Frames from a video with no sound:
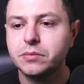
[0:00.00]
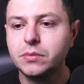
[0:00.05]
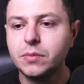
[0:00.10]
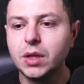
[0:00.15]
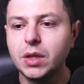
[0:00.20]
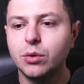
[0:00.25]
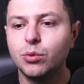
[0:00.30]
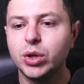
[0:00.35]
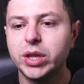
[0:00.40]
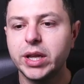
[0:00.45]

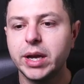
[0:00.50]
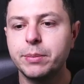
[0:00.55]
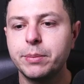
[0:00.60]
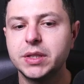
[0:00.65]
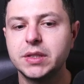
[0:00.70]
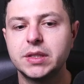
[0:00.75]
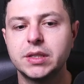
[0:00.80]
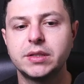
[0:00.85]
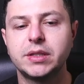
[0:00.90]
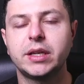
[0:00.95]
what
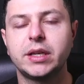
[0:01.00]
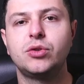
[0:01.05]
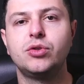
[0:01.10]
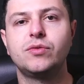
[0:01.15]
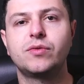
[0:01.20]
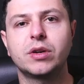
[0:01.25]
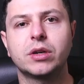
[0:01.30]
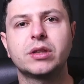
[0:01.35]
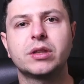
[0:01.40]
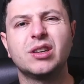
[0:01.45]
happens is that you've
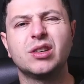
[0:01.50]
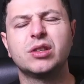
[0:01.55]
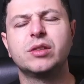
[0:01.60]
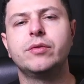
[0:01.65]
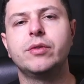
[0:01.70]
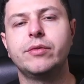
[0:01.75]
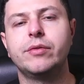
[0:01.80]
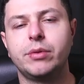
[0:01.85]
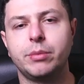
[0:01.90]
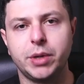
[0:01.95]
got a lot of
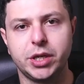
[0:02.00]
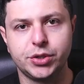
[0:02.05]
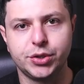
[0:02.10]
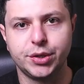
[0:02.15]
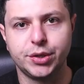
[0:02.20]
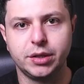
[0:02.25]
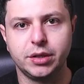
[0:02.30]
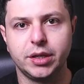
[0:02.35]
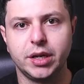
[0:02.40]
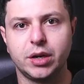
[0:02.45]
inflammation
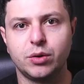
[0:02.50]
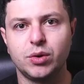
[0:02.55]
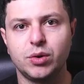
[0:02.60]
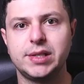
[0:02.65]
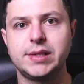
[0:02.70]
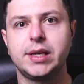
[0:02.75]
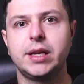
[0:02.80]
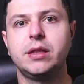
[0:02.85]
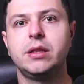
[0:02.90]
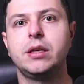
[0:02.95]
in the airways,
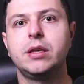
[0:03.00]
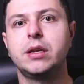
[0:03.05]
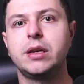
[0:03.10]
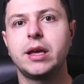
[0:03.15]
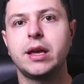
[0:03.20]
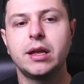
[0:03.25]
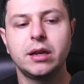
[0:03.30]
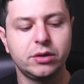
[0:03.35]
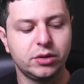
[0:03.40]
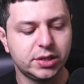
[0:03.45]
and the
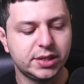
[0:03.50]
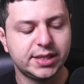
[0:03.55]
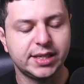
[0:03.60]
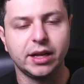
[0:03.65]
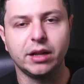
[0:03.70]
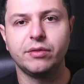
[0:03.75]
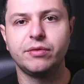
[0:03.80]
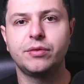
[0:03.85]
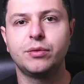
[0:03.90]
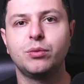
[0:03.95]
inhaler
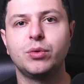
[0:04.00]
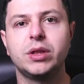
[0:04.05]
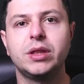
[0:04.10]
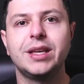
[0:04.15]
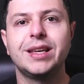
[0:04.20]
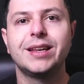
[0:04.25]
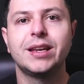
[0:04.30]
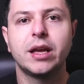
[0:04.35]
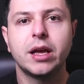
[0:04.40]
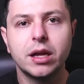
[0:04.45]
itself with the
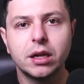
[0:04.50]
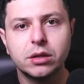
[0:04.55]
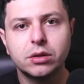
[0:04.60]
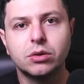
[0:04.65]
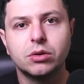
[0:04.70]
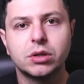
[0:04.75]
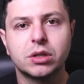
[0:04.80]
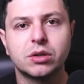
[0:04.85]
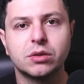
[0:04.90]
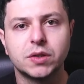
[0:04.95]
inhaled
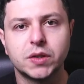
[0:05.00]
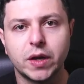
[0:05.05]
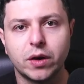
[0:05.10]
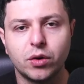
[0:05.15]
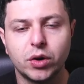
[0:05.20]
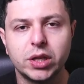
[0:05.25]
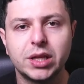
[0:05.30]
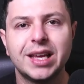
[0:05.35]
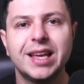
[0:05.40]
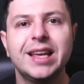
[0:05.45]

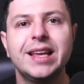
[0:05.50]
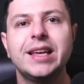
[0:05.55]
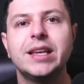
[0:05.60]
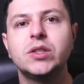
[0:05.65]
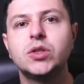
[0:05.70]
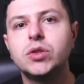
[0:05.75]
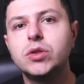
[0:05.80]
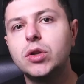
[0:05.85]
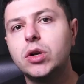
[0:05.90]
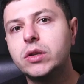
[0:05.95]
corticosteroid is
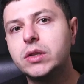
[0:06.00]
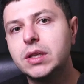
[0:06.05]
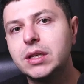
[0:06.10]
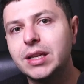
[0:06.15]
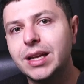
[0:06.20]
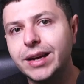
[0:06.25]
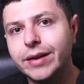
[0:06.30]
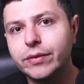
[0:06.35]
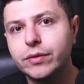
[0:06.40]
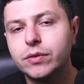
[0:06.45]
not
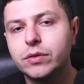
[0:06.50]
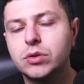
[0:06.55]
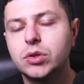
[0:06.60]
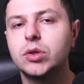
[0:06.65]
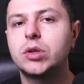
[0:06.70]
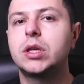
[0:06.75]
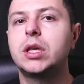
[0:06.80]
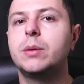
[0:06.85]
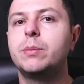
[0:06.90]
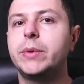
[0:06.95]
enough to
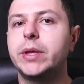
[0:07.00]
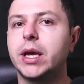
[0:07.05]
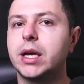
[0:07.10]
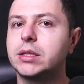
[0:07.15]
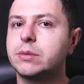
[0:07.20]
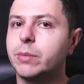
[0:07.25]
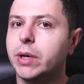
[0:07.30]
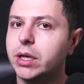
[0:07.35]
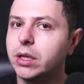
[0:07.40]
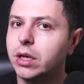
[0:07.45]
keep the
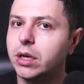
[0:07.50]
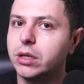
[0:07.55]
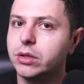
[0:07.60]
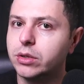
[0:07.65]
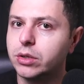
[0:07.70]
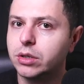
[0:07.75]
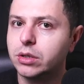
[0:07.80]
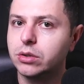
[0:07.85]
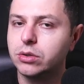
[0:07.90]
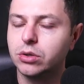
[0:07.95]
asthma under
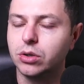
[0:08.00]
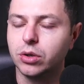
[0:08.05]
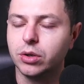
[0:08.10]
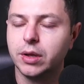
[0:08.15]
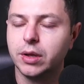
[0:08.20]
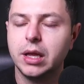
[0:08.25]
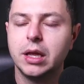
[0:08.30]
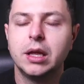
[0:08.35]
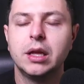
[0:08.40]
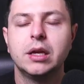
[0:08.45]
control.
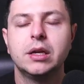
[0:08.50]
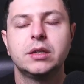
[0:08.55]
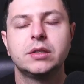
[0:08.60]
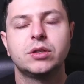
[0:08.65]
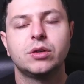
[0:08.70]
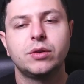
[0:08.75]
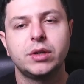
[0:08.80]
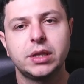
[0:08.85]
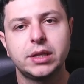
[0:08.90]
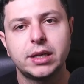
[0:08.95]
So
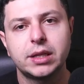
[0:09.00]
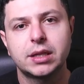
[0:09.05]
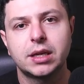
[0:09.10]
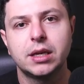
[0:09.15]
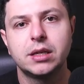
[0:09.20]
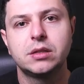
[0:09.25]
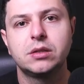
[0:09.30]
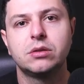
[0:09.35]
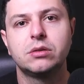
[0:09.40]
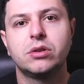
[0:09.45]
in that
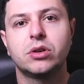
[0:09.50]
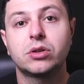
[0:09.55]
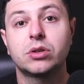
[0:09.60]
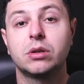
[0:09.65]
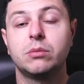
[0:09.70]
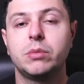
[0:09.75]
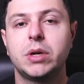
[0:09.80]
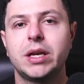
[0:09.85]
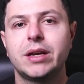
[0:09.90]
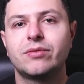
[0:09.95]
case, your doctor
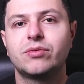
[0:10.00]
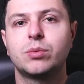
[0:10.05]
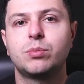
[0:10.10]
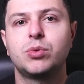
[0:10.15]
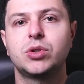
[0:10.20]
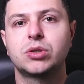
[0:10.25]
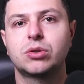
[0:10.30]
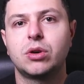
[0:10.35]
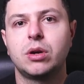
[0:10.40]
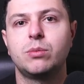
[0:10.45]
may have to
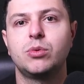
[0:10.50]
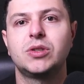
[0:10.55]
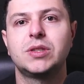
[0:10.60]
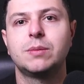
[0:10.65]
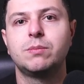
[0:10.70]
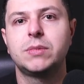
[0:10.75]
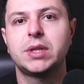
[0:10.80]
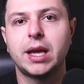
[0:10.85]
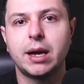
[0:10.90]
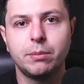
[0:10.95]
prescribe you some
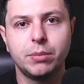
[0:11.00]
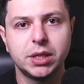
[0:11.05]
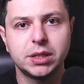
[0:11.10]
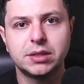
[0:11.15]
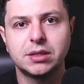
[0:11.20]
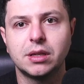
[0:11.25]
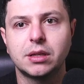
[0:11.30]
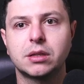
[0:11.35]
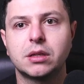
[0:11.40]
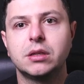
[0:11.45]
tablets
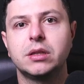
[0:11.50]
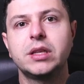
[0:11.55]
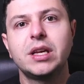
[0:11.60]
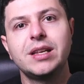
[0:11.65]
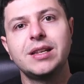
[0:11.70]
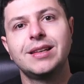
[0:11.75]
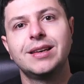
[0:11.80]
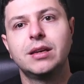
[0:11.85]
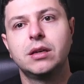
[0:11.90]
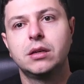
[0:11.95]
that
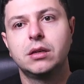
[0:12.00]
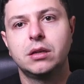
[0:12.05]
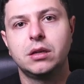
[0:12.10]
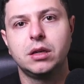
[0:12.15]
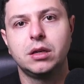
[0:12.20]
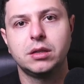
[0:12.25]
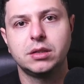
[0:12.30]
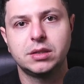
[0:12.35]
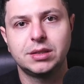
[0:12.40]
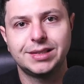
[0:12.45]
contain
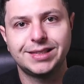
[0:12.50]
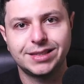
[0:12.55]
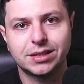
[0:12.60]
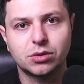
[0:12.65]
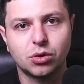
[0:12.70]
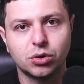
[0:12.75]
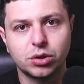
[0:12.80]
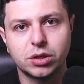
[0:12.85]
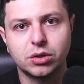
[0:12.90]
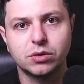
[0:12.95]

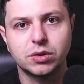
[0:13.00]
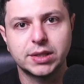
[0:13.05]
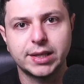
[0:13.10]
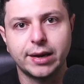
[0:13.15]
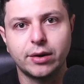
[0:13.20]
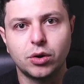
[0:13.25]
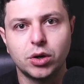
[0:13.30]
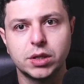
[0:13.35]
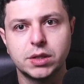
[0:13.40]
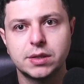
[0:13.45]

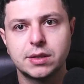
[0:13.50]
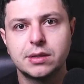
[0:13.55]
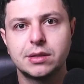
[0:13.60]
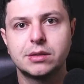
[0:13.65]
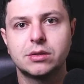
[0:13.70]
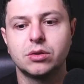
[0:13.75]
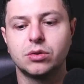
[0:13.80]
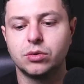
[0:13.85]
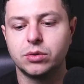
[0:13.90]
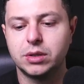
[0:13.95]
corticosteroids.
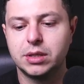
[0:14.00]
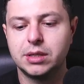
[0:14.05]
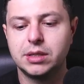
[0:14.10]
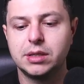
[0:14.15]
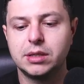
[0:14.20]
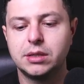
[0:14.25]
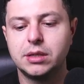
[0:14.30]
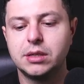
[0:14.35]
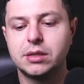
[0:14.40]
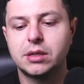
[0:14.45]
So
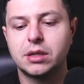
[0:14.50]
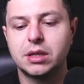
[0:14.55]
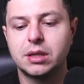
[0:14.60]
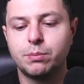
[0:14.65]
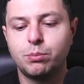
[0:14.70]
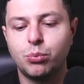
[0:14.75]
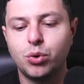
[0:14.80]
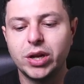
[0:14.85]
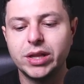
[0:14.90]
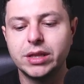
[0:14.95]
these are the
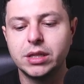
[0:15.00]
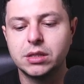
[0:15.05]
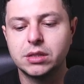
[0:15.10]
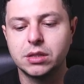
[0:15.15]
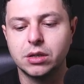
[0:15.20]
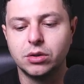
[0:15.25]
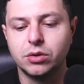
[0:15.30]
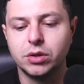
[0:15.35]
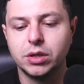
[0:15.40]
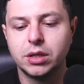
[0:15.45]

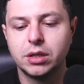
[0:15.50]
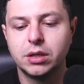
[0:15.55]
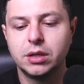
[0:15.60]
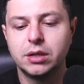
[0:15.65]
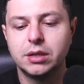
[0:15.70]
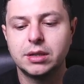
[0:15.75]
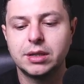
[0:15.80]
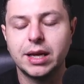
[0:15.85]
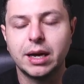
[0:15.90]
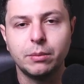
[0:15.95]
prednisone
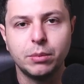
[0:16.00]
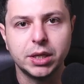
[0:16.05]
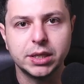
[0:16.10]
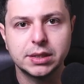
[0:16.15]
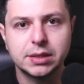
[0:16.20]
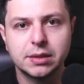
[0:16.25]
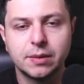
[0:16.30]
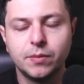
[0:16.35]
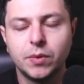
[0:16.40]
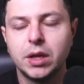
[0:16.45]

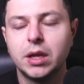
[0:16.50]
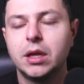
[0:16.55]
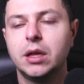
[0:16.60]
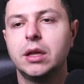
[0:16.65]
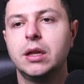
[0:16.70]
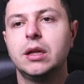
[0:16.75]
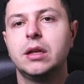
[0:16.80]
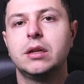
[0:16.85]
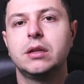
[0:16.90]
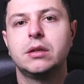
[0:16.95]
tablets.
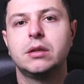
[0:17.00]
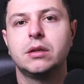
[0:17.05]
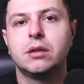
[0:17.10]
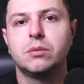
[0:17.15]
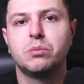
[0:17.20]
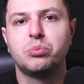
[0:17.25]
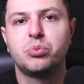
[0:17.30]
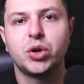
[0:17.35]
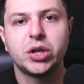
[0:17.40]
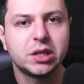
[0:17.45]

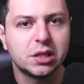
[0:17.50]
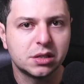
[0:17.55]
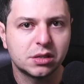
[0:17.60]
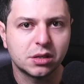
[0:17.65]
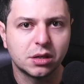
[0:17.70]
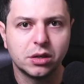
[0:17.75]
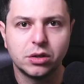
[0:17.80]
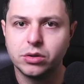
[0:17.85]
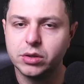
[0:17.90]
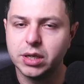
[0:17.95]

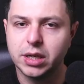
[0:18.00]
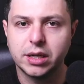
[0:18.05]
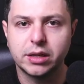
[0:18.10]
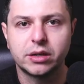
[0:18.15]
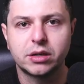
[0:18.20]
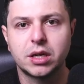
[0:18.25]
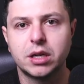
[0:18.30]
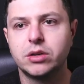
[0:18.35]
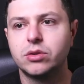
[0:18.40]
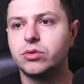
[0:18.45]
Prednisolone in other
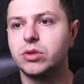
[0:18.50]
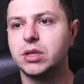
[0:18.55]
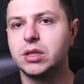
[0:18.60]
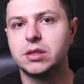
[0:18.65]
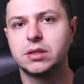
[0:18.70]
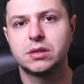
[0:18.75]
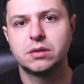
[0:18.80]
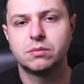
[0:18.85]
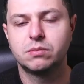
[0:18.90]
countries,